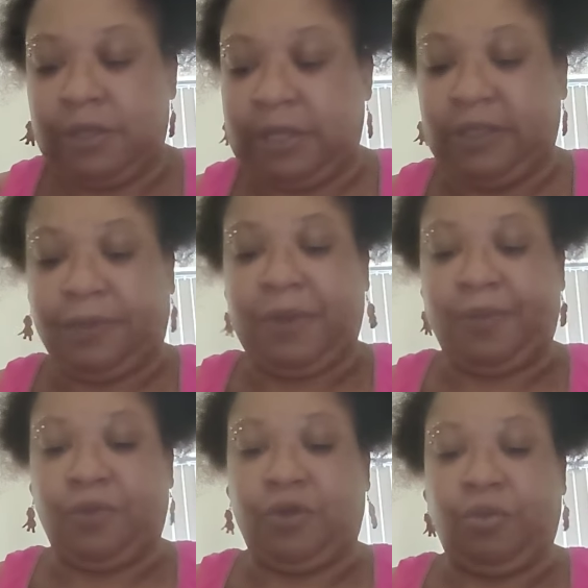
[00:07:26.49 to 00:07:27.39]
These are
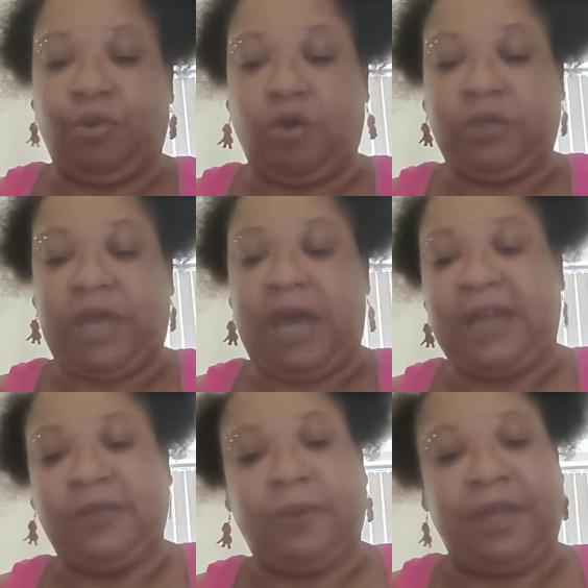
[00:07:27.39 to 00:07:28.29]
people you broke
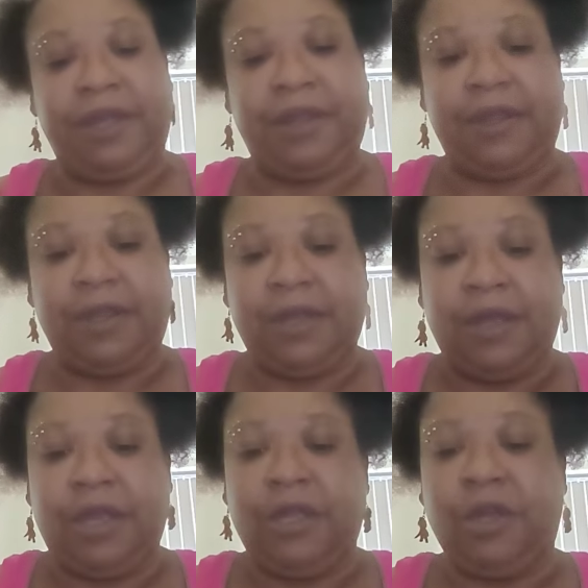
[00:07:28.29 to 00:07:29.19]
ties with.
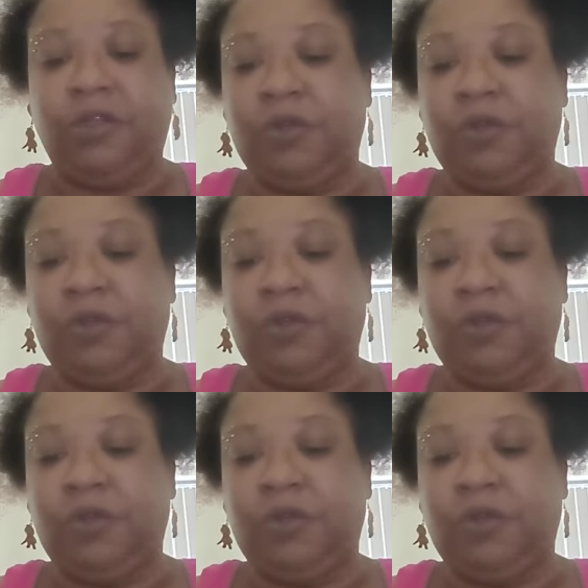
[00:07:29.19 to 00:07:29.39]
You're